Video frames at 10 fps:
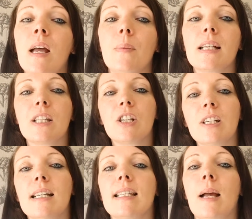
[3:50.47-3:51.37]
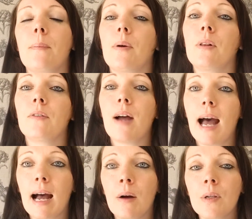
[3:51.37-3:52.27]
but it's a good example of
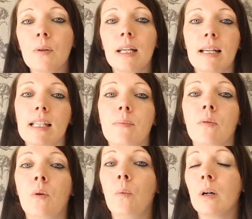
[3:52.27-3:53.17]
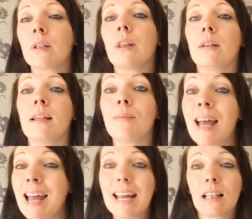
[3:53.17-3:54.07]
how you can explore one theme
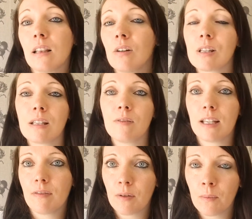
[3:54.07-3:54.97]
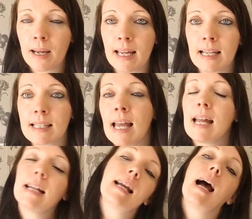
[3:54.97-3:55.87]
in lots of different ways
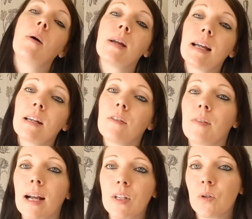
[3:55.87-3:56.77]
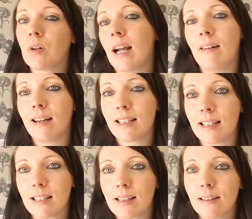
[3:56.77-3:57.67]
and how it can affect your
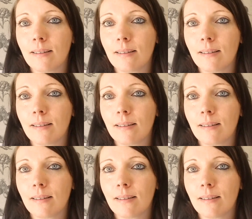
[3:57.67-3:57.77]
characters.